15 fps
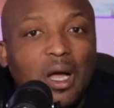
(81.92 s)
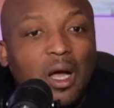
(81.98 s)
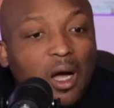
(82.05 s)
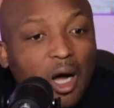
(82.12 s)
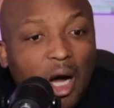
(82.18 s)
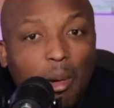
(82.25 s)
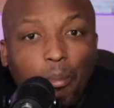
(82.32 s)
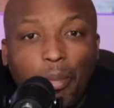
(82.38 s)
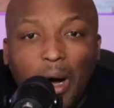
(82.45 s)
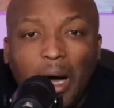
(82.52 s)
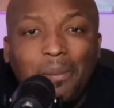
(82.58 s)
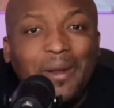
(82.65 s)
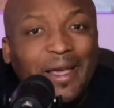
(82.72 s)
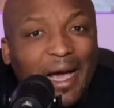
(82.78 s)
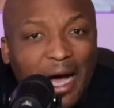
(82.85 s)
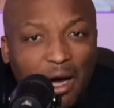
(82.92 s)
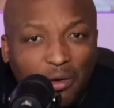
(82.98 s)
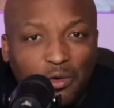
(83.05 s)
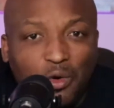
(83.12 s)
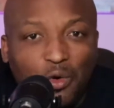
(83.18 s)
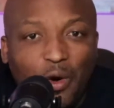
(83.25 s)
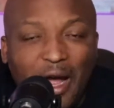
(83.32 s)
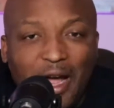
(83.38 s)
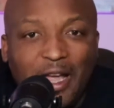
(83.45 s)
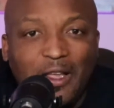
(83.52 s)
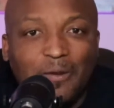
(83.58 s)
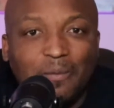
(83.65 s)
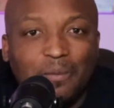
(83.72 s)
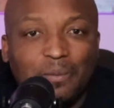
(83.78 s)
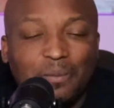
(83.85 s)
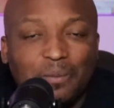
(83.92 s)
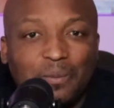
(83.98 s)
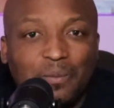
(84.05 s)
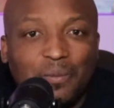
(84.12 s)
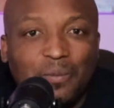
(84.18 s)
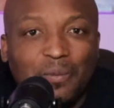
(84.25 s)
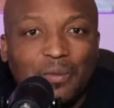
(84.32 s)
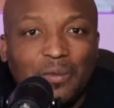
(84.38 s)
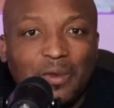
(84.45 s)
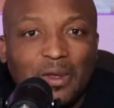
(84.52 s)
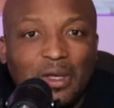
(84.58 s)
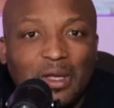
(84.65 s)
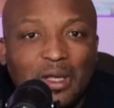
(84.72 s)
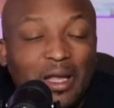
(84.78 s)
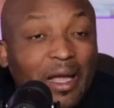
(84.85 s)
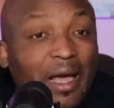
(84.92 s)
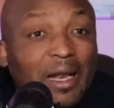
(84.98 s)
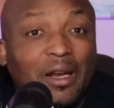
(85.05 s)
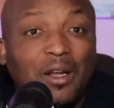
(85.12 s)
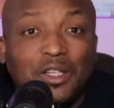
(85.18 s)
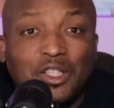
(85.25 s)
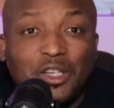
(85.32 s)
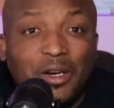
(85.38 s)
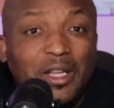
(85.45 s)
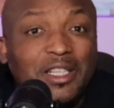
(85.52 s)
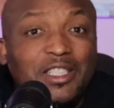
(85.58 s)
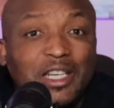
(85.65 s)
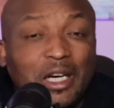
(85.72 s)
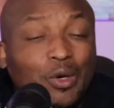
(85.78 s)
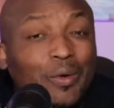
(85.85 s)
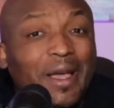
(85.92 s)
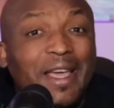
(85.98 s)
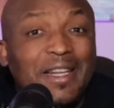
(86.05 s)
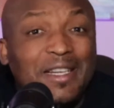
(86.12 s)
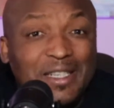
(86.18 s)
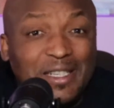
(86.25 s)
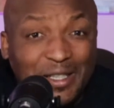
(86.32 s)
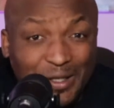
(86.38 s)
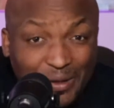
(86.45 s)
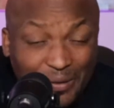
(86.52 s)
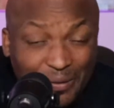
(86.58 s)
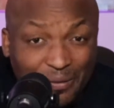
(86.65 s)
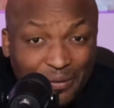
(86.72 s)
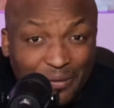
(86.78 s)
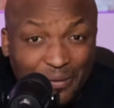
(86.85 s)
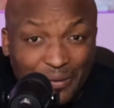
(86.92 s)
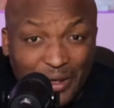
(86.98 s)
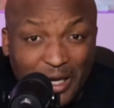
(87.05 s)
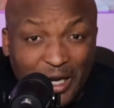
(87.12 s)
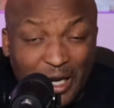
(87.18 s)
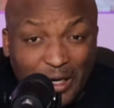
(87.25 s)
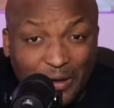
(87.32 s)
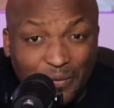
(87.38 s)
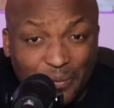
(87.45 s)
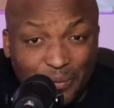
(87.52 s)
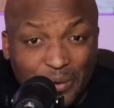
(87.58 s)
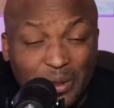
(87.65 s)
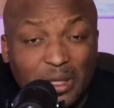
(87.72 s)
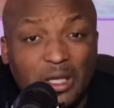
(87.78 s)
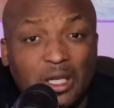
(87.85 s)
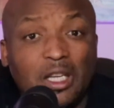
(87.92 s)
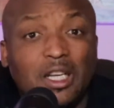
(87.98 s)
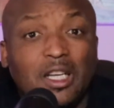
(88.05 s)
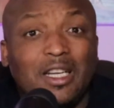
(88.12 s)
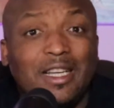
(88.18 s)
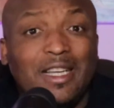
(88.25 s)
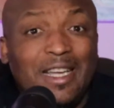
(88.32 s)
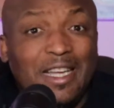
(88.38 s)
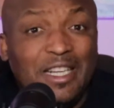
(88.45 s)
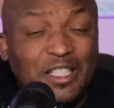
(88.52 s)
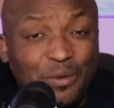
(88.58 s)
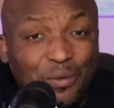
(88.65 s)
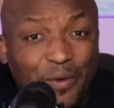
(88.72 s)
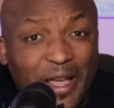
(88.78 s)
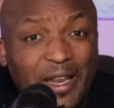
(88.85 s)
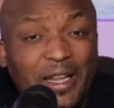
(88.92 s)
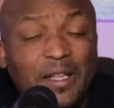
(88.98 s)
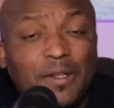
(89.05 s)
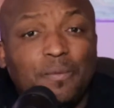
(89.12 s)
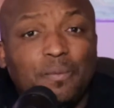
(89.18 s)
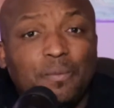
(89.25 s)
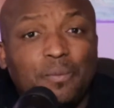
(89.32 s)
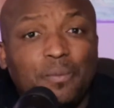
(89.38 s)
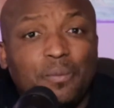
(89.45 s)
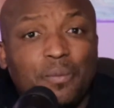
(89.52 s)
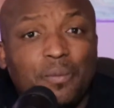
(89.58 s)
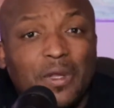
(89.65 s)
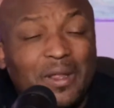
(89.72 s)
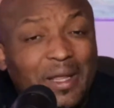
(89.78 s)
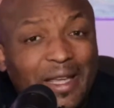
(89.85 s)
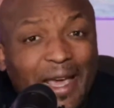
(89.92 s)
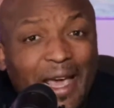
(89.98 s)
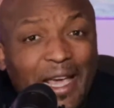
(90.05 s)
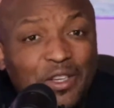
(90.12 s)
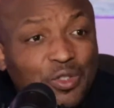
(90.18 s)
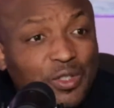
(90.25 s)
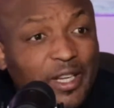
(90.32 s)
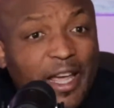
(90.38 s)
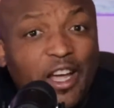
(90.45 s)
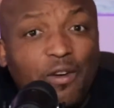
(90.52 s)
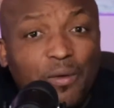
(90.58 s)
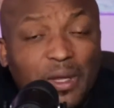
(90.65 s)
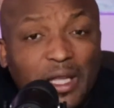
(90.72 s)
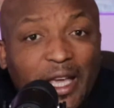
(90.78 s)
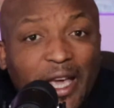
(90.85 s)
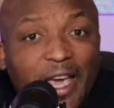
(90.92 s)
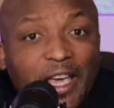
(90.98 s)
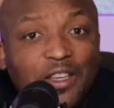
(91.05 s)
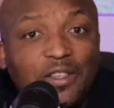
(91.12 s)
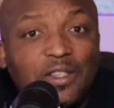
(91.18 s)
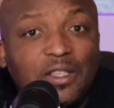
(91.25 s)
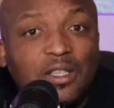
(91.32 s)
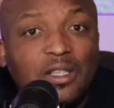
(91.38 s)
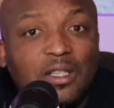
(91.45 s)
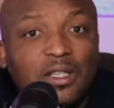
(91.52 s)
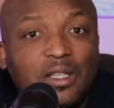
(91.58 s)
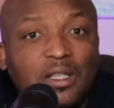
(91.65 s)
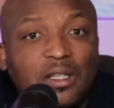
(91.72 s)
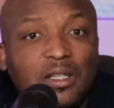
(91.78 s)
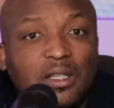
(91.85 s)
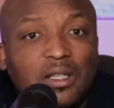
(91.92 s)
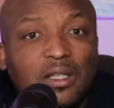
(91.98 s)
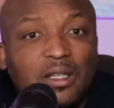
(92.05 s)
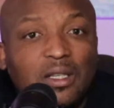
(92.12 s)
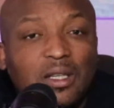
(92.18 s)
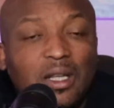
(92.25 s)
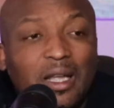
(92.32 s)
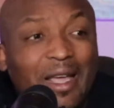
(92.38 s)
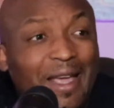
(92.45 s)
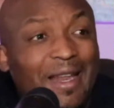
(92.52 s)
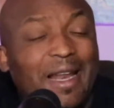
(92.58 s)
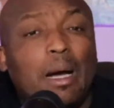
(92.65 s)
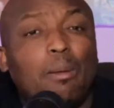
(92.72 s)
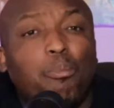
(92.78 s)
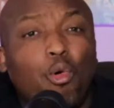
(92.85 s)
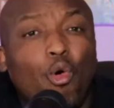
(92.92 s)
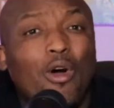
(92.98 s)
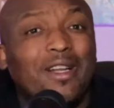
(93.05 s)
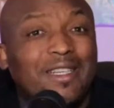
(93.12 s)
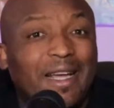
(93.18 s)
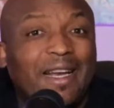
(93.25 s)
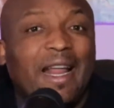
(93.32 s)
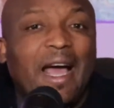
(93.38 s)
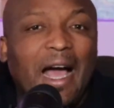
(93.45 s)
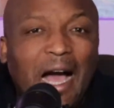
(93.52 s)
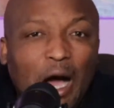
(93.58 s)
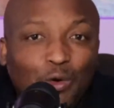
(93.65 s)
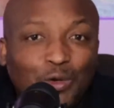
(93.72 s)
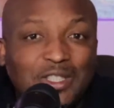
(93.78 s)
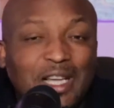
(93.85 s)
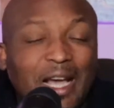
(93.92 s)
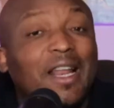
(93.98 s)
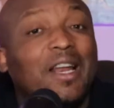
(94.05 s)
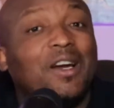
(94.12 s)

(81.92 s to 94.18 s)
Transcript: a public outcry, an attorney general intervening in the case to take over the case, and appoint an outside